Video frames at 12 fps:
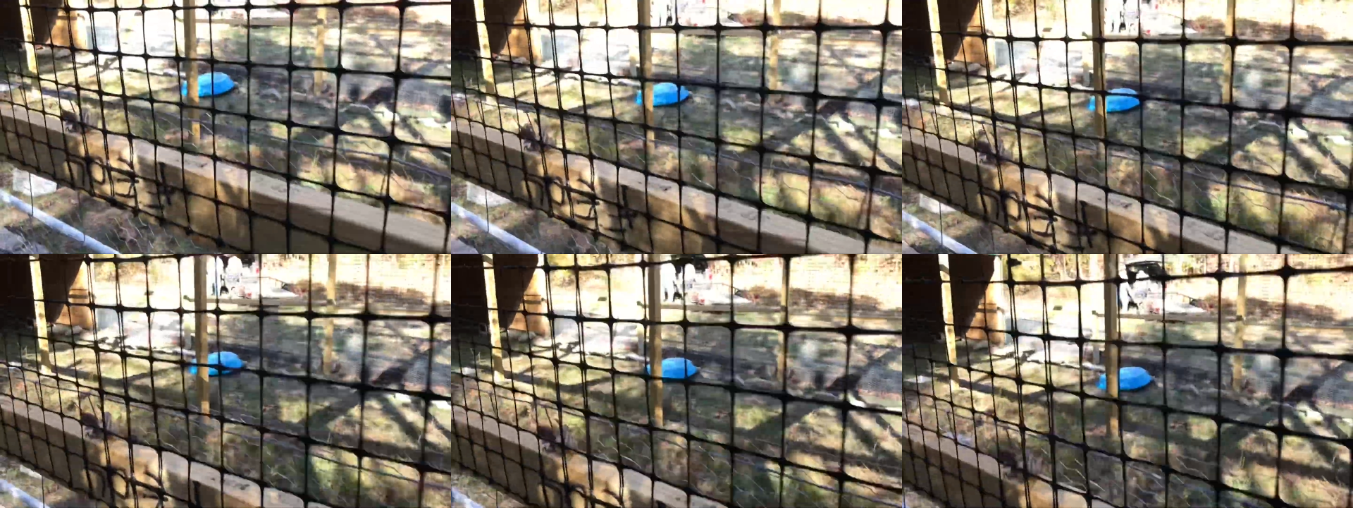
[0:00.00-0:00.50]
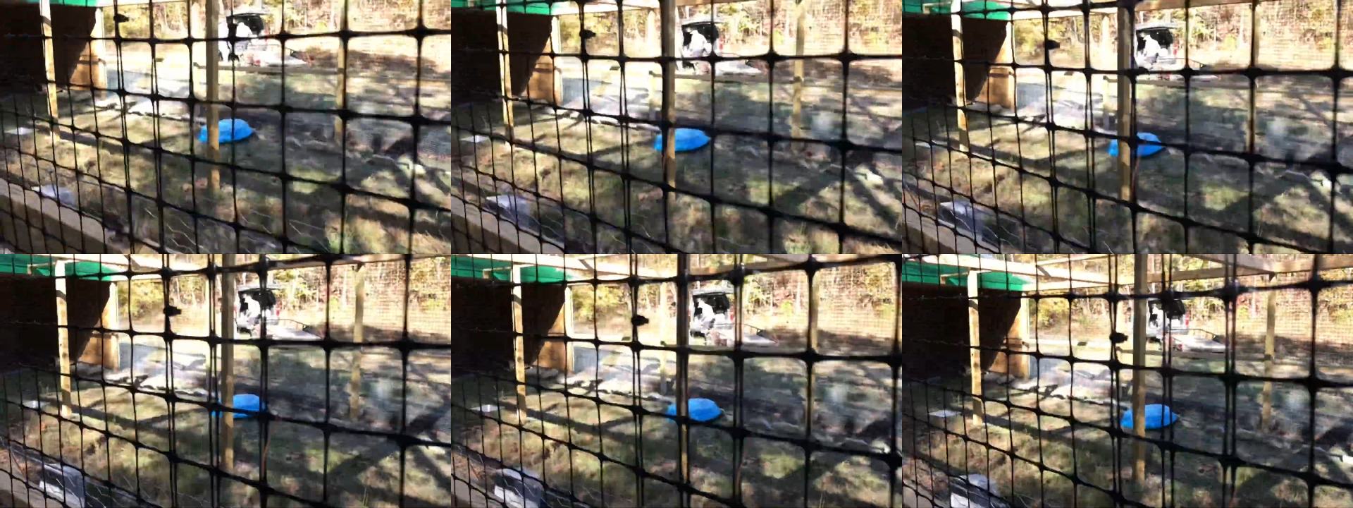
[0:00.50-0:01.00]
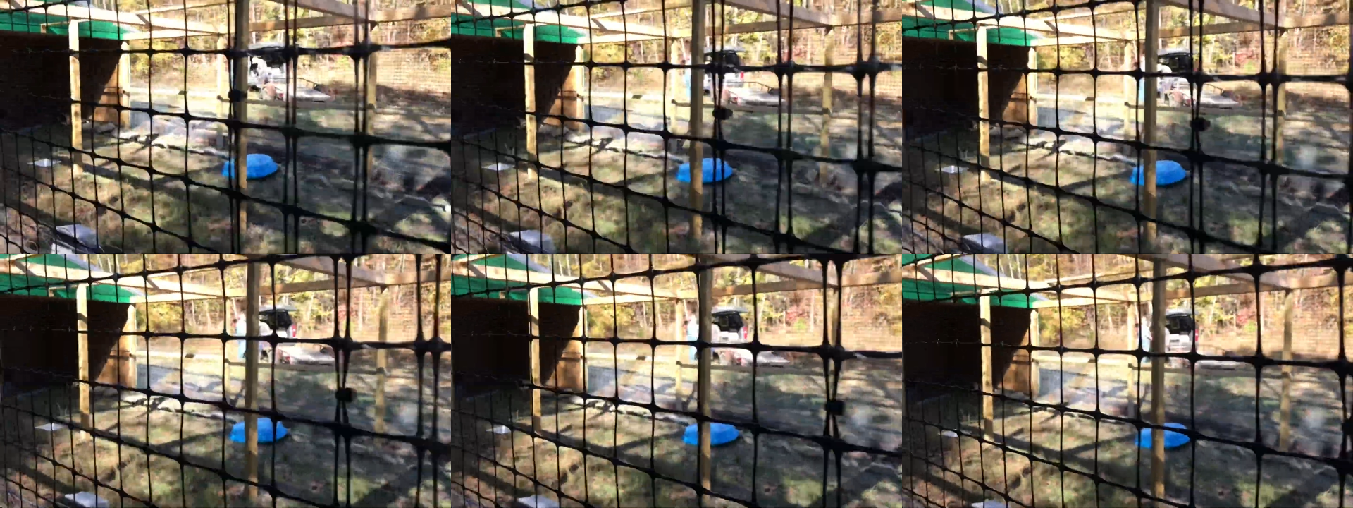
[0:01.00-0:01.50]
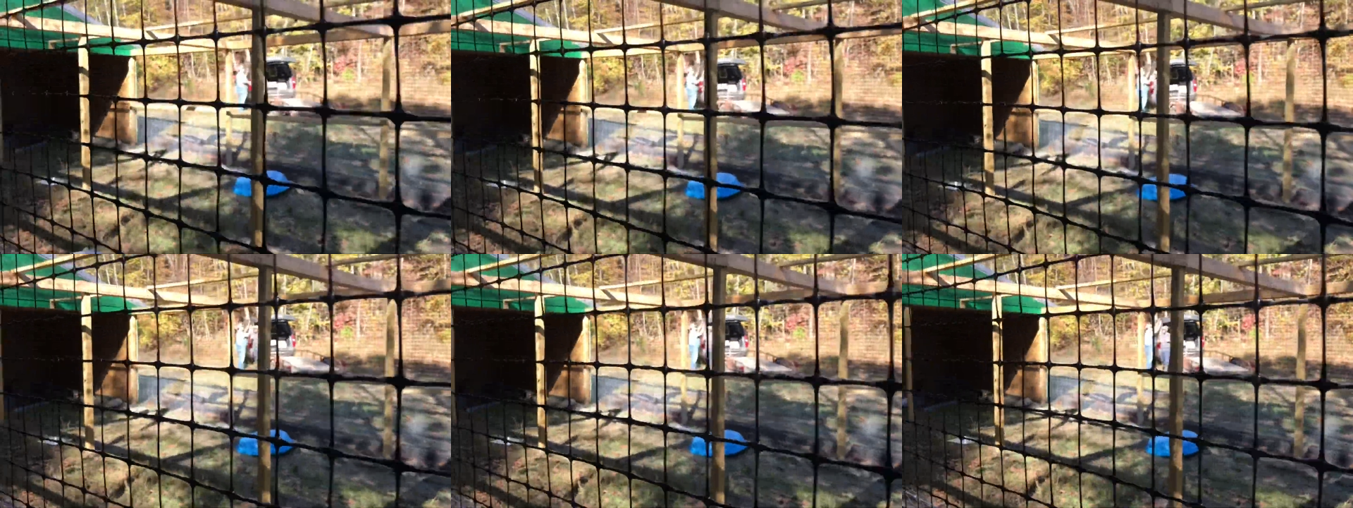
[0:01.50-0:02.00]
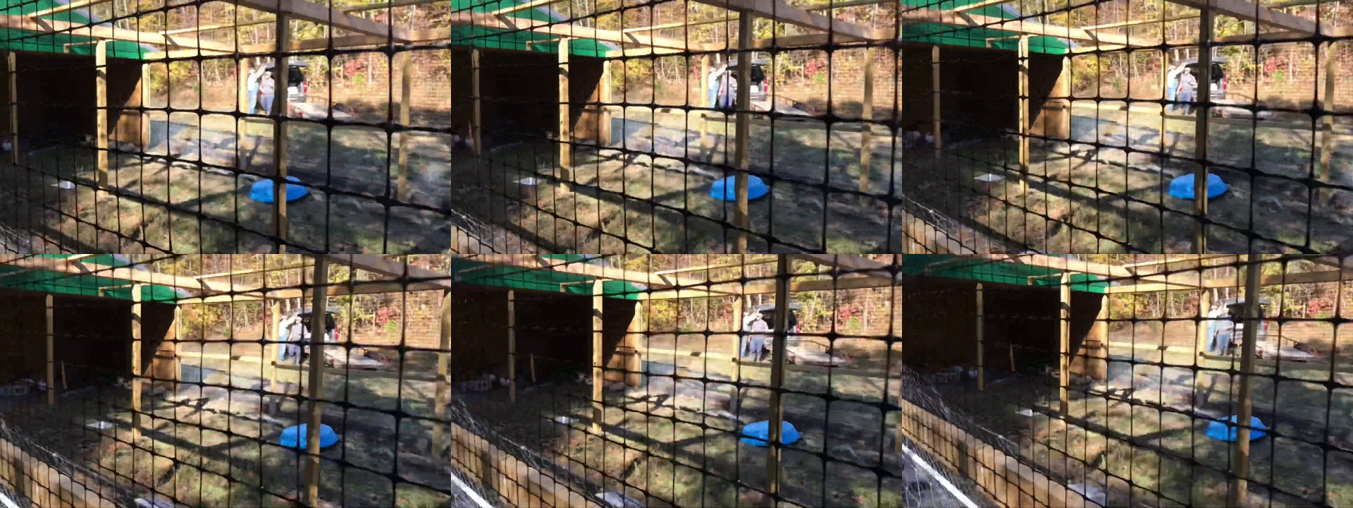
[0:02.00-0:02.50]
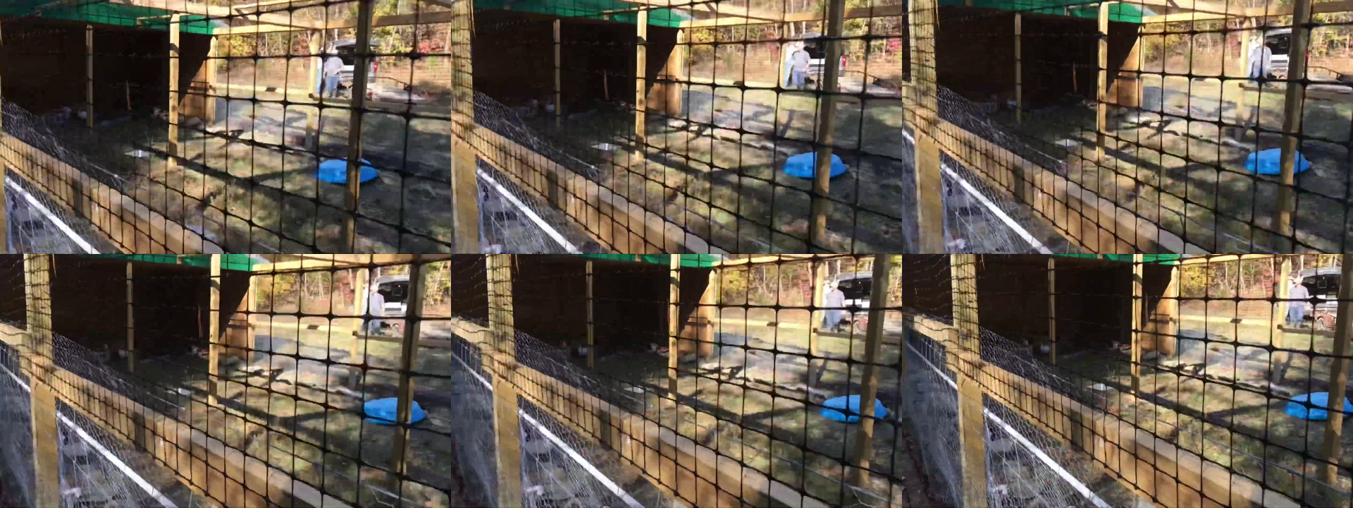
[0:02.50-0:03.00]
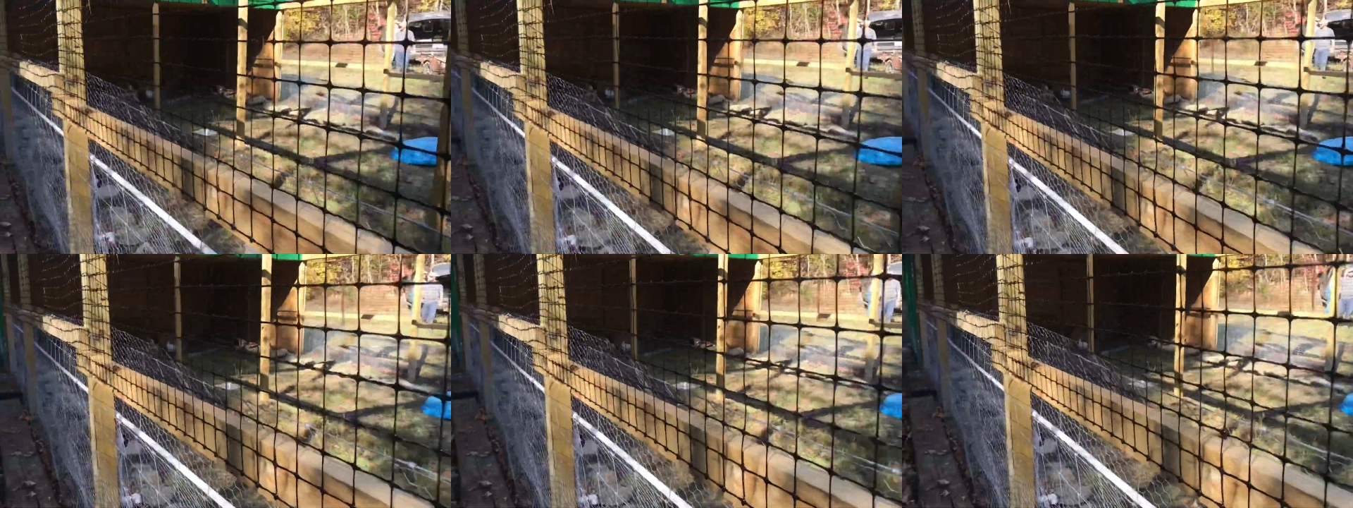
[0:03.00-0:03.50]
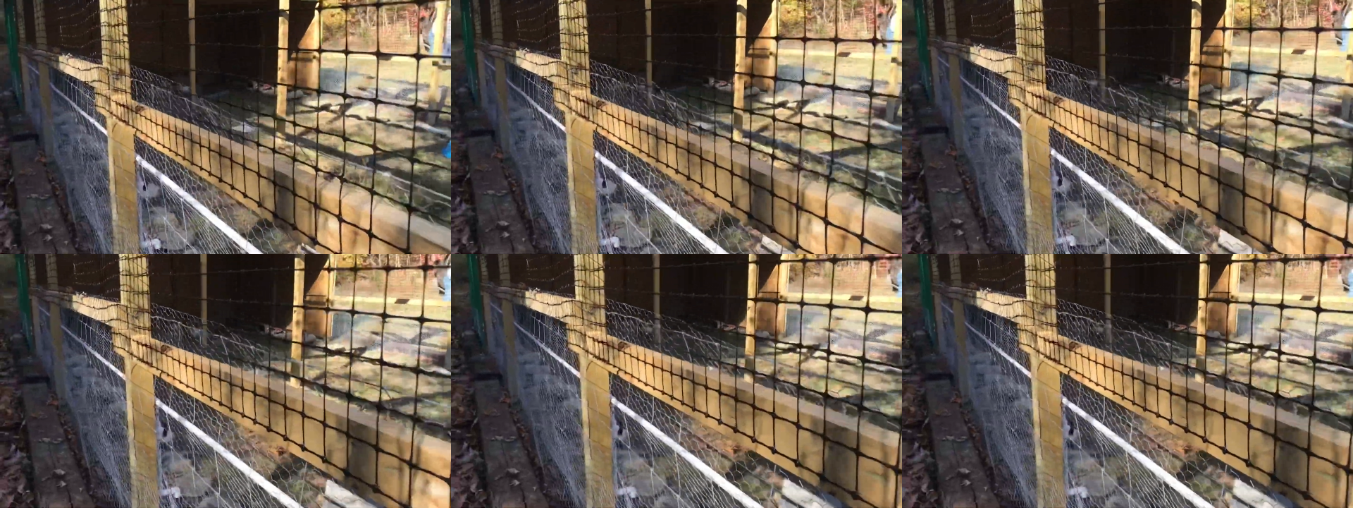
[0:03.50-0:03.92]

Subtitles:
[unreadable: no face in view]